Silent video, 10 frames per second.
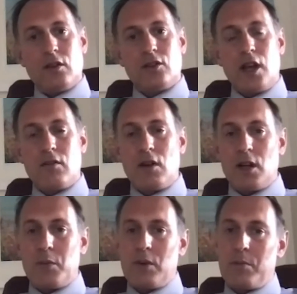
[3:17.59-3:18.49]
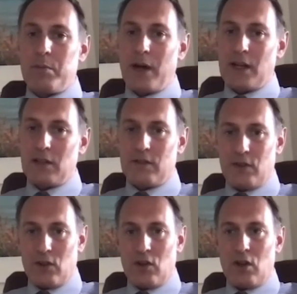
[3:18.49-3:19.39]
generally with
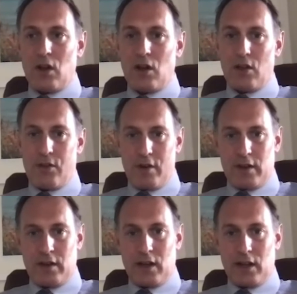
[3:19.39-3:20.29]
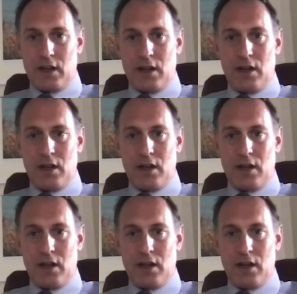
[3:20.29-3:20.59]
painful arthritic